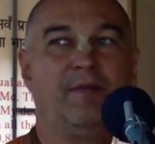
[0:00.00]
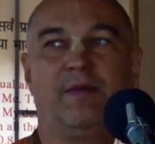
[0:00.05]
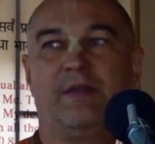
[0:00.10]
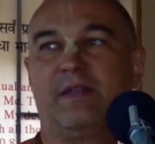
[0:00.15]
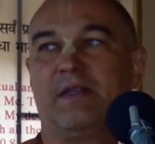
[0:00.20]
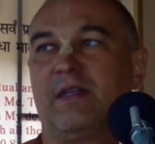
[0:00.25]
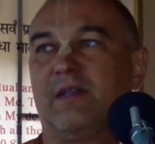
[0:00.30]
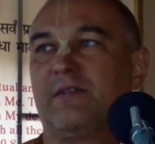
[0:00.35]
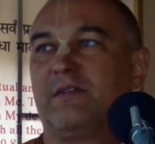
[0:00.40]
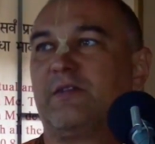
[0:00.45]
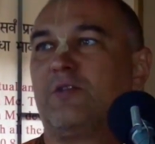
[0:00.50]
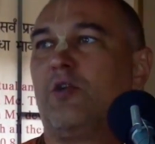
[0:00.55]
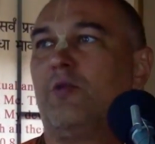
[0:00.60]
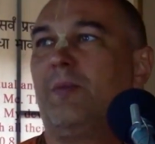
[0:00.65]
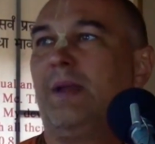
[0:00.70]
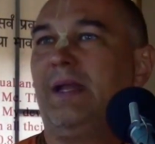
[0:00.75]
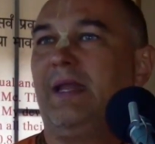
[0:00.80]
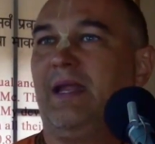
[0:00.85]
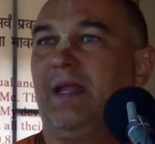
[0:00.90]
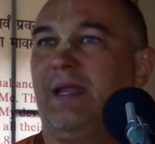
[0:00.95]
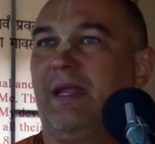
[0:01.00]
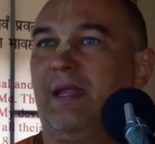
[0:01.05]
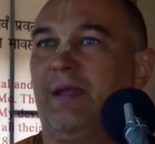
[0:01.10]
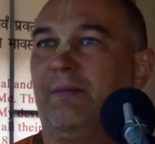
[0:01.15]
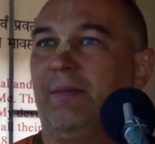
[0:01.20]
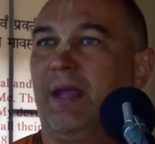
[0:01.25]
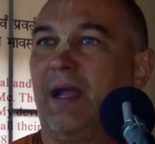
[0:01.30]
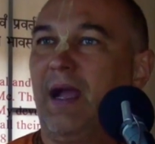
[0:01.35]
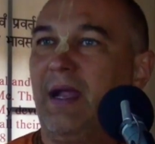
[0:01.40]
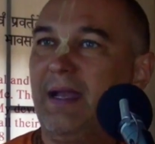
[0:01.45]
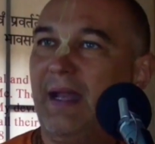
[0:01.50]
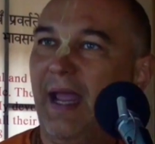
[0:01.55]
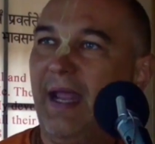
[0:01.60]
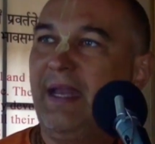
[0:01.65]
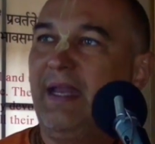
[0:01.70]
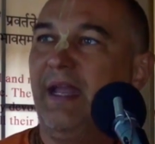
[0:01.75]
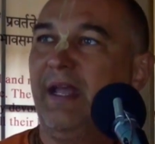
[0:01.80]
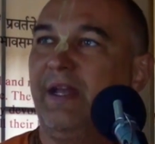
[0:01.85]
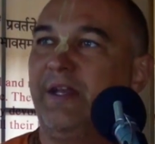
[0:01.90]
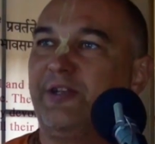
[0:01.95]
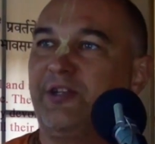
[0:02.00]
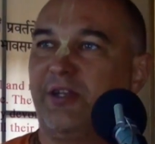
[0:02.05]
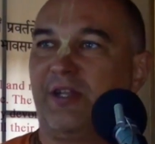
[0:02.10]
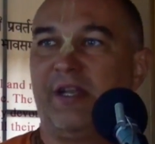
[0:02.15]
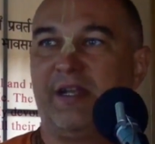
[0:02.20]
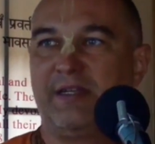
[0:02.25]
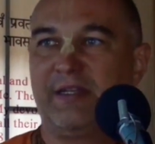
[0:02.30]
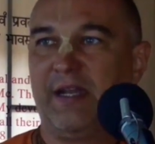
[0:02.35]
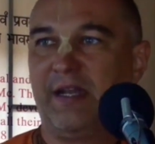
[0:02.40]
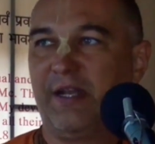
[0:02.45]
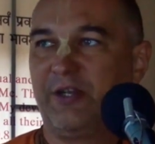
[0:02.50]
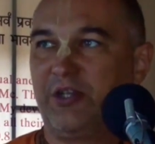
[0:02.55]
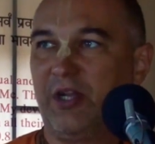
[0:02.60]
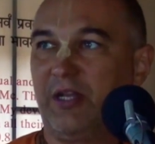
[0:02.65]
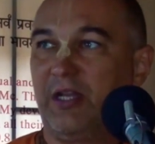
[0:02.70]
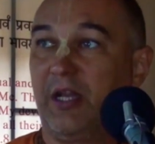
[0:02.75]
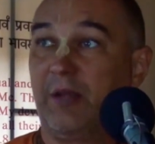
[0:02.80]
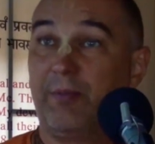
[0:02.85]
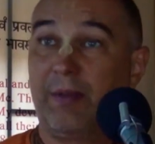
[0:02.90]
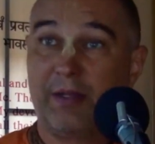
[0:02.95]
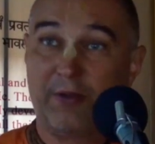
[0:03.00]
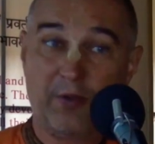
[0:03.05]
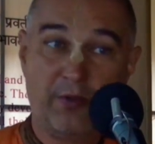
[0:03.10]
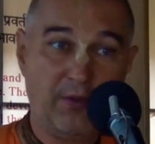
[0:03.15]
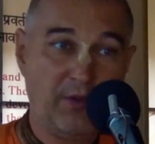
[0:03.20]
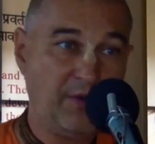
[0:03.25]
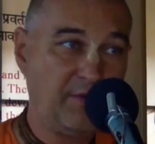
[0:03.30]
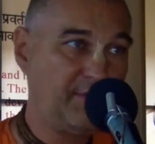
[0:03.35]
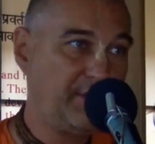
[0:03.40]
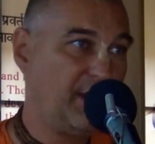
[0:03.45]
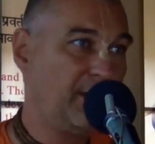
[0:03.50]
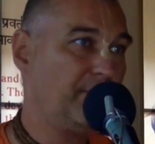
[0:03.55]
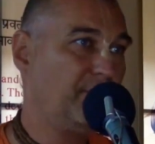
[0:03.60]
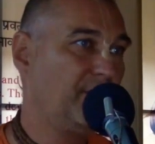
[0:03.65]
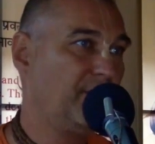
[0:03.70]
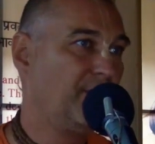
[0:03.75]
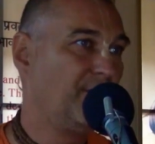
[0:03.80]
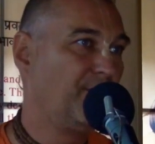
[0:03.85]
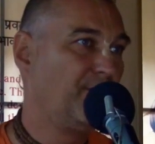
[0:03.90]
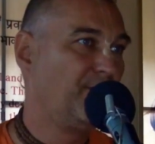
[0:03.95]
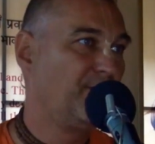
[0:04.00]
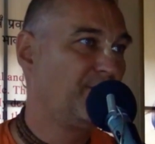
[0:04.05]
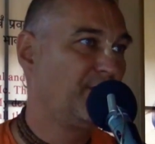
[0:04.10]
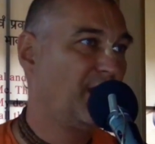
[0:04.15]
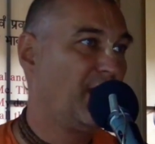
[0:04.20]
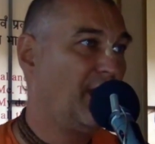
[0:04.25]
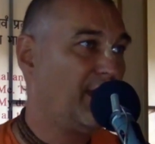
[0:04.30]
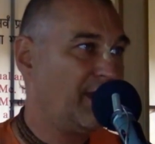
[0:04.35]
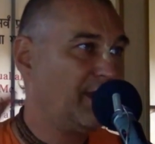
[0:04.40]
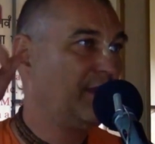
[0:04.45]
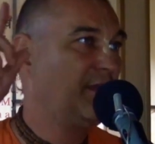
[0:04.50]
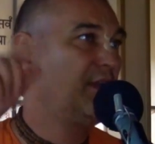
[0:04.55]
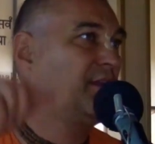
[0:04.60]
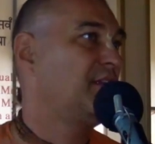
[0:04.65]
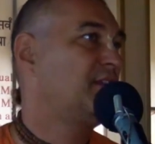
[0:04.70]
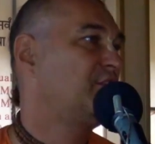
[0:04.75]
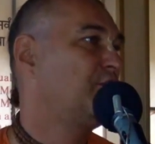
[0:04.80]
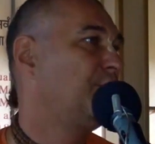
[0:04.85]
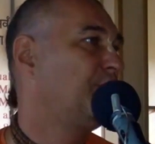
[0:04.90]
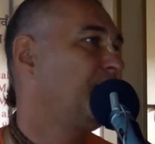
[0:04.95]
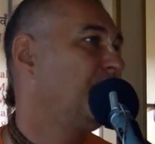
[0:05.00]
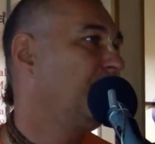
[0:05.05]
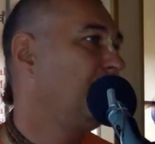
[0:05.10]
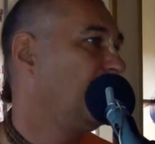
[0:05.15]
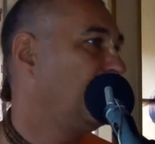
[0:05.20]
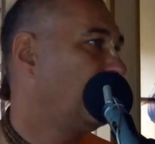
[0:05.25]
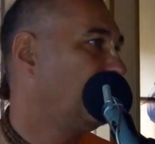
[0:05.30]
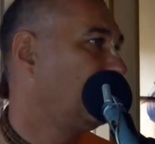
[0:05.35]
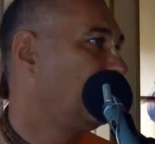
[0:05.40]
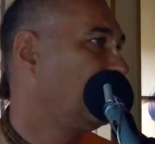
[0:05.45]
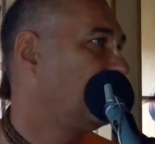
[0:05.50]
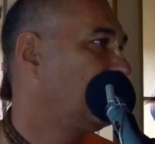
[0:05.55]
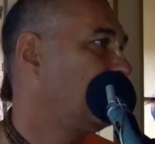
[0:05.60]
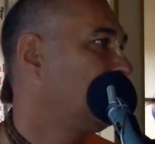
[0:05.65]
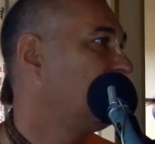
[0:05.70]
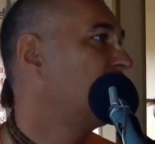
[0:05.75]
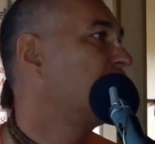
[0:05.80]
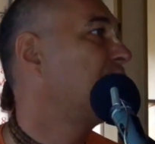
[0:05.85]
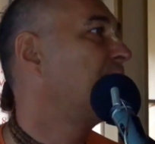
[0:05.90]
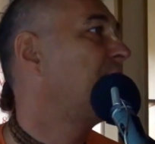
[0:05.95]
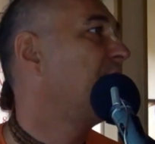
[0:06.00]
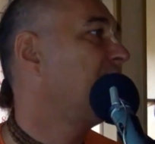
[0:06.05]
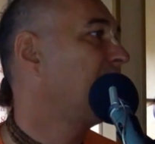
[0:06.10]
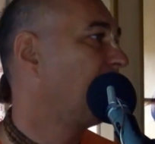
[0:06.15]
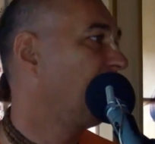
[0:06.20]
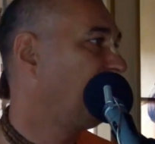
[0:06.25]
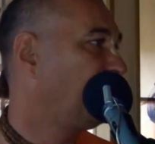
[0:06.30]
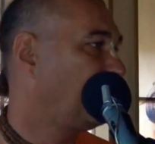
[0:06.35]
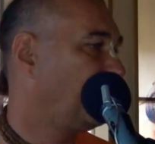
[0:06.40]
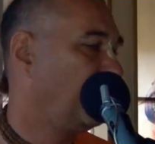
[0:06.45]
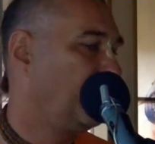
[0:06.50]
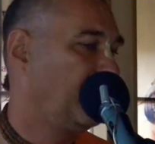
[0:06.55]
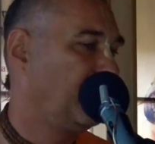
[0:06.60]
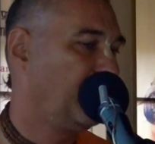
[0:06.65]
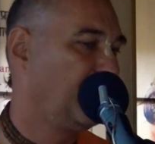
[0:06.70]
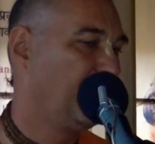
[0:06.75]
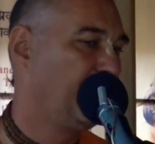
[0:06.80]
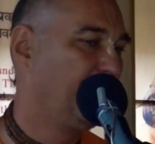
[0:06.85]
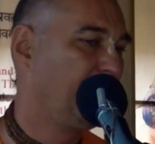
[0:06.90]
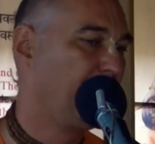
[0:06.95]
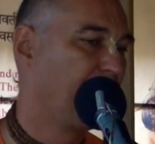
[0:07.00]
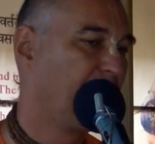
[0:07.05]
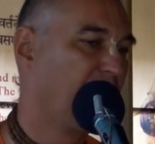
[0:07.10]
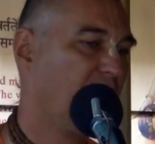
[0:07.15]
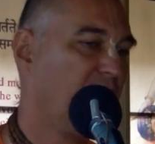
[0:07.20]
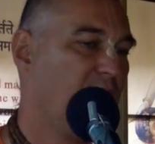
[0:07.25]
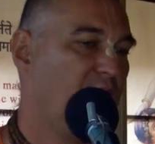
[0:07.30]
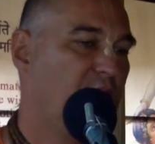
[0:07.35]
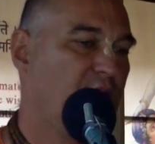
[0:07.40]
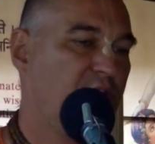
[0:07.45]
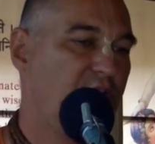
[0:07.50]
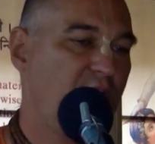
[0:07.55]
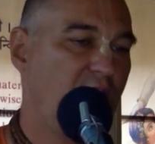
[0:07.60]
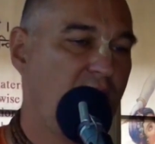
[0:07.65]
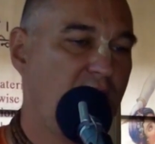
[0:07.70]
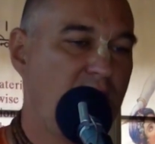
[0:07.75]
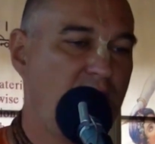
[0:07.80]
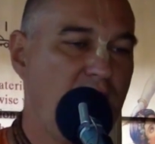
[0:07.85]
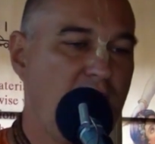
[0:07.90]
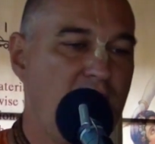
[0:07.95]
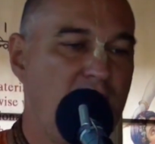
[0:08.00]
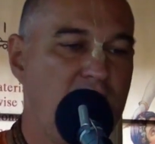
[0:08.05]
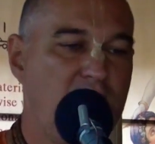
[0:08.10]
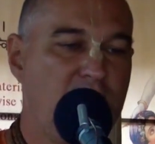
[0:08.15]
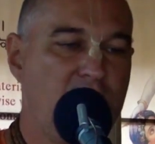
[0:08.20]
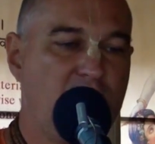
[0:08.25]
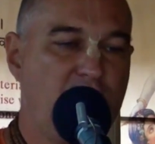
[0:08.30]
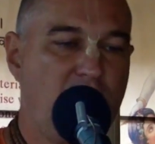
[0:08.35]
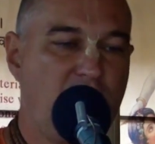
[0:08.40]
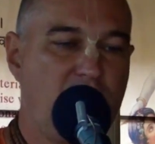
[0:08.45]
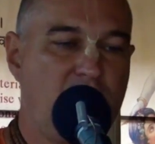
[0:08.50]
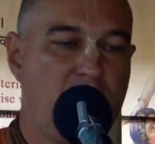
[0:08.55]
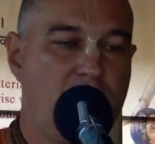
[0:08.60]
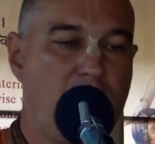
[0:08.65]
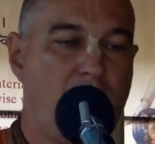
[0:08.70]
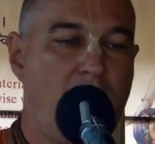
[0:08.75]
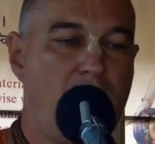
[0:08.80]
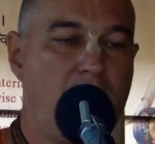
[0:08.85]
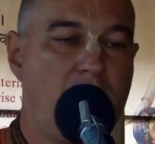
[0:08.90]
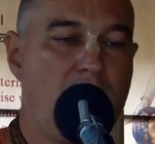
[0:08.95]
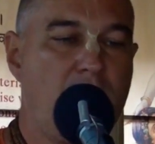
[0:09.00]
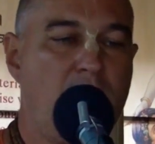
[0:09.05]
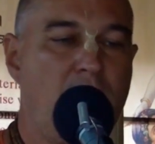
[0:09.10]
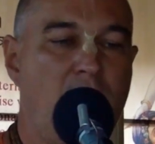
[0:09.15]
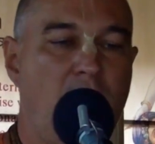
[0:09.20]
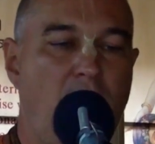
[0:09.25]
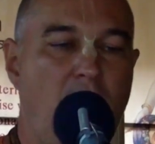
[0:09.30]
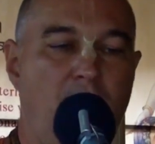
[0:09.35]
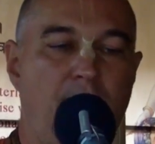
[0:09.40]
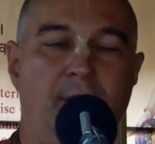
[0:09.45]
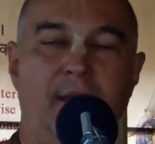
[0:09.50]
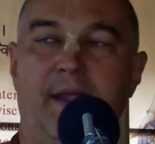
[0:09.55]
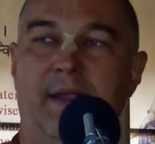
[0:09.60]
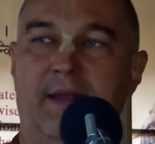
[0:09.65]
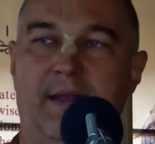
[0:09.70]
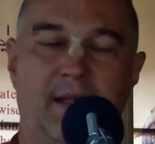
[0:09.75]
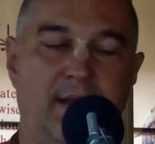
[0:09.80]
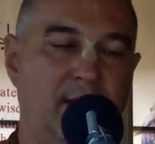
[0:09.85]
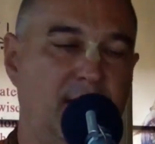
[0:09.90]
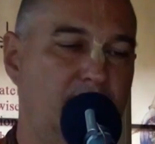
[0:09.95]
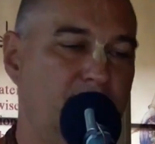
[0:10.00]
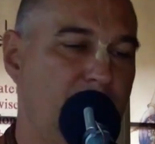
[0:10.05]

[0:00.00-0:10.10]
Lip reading: There is so many, behind any energy there is energetic, but all of them are under the Supreme Lord, who is Supreme Controller. Shakti, Shaktiman, Abheda.